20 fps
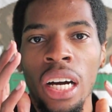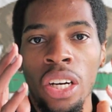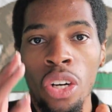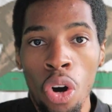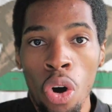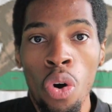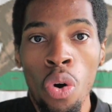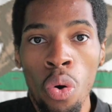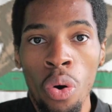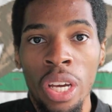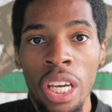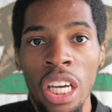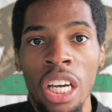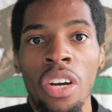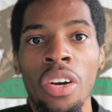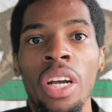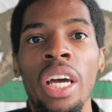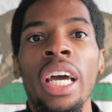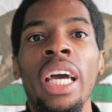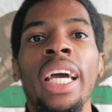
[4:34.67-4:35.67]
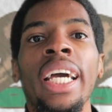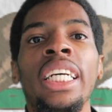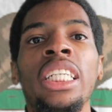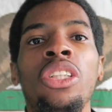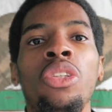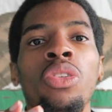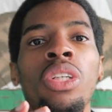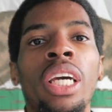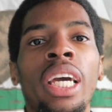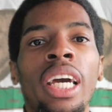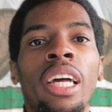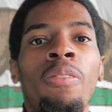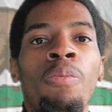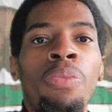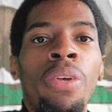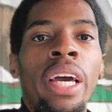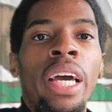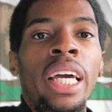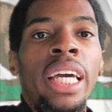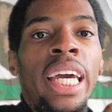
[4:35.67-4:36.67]
goal here, is to get
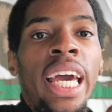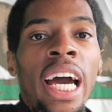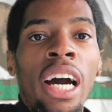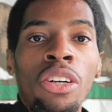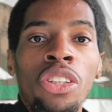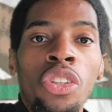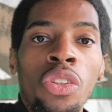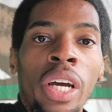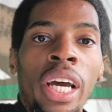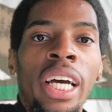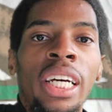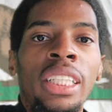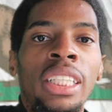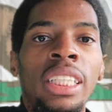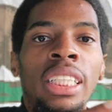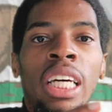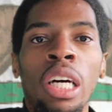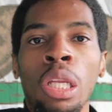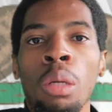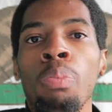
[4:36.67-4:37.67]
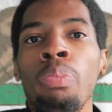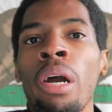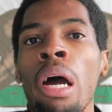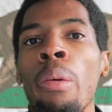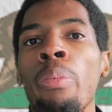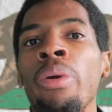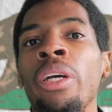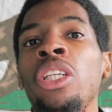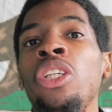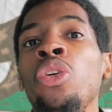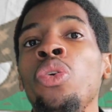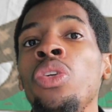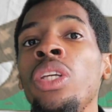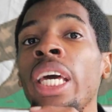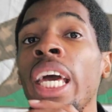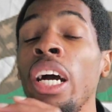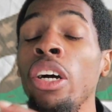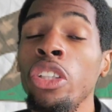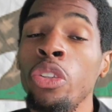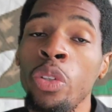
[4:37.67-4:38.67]
Caltrans to sell the property to
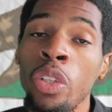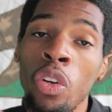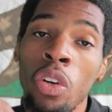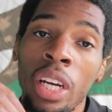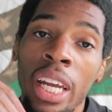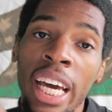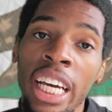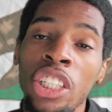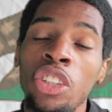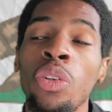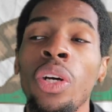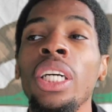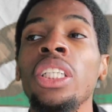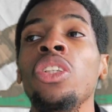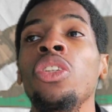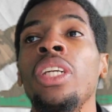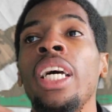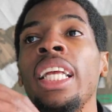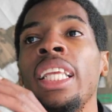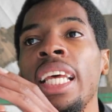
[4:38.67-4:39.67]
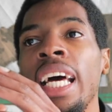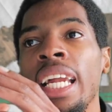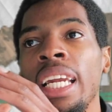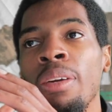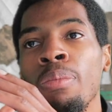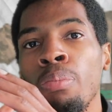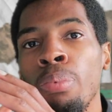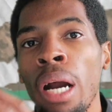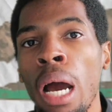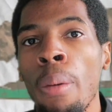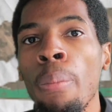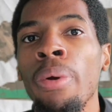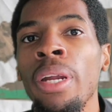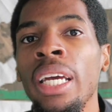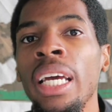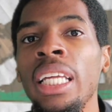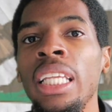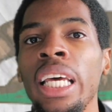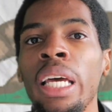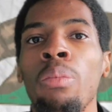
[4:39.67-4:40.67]
the El Sereno Land Trust so that that property
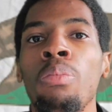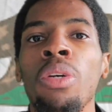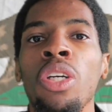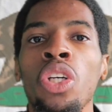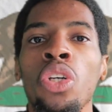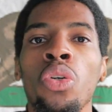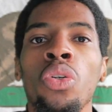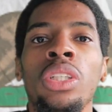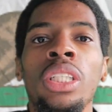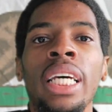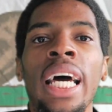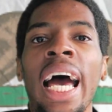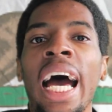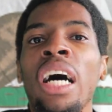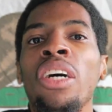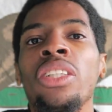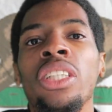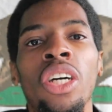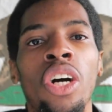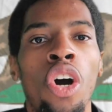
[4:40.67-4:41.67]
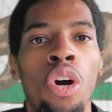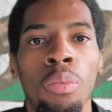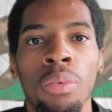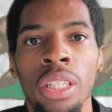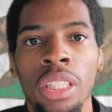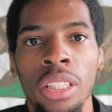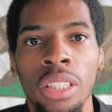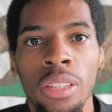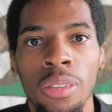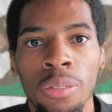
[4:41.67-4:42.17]
can then be used to house the homeless.